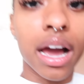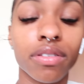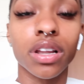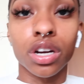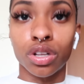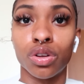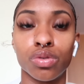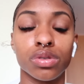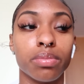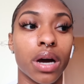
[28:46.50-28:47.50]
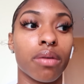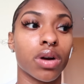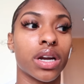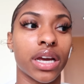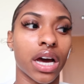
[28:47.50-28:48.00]
I have a lot of clothes, but I'm
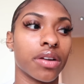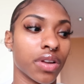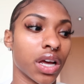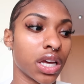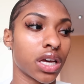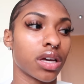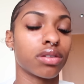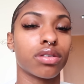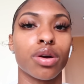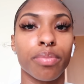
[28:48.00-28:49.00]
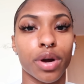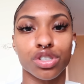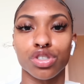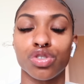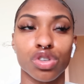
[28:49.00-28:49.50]
running out of like
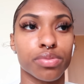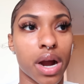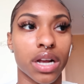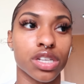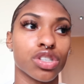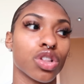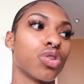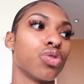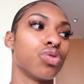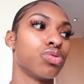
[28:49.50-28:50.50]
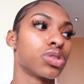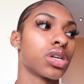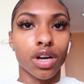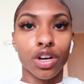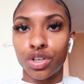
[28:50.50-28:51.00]
compression shorts, practice clothes,
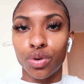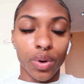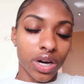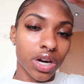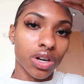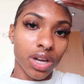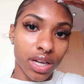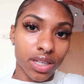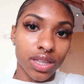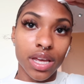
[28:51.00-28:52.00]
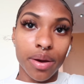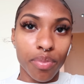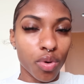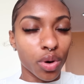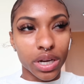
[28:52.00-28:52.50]
underwear, like the
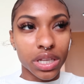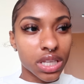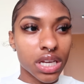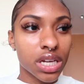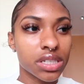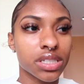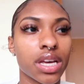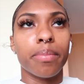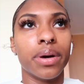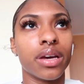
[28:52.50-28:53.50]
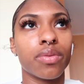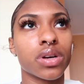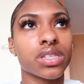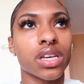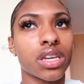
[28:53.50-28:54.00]
important things. But it
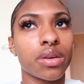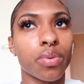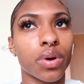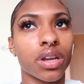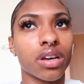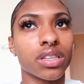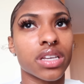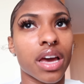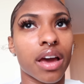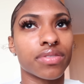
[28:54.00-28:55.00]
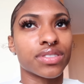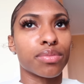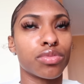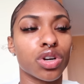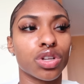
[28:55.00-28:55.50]
wasn't any point to have
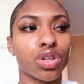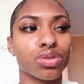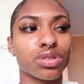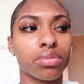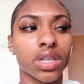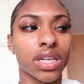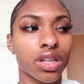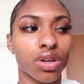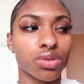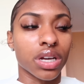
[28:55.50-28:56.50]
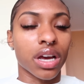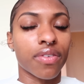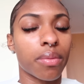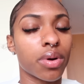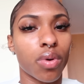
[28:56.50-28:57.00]
some dirty clothes, some clean clothes. Like,
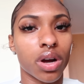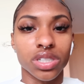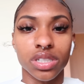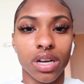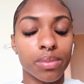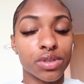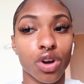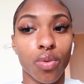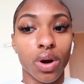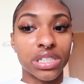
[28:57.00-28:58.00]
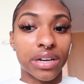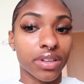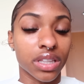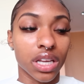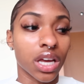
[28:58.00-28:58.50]
if I'm gonna wash it, I'm just gonna wash
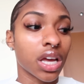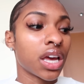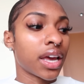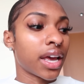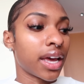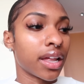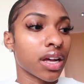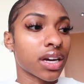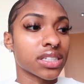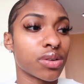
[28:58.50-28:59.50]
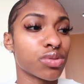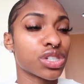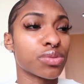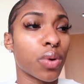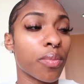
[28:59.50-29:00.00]
everything. And like I said, it was
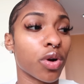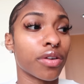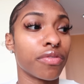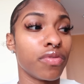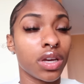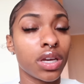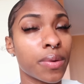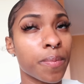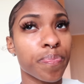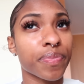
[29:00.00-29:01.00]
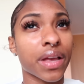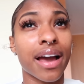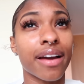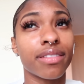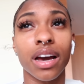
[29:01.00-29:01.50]
just way more convenient. I
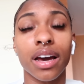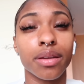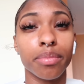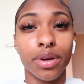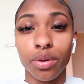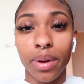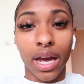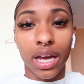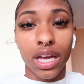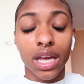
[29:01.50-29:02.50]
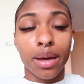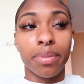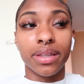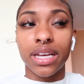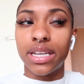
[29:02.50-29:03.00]
haven't gotten the bill back,
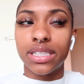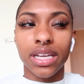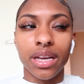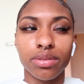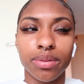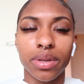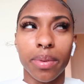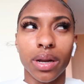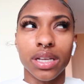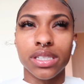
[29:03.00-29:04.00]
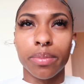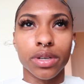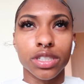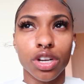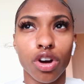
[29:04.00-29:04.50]
but they did say it was something about like
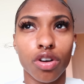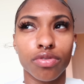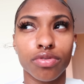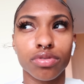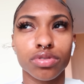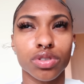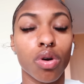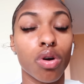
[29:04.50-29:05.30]
10% off. So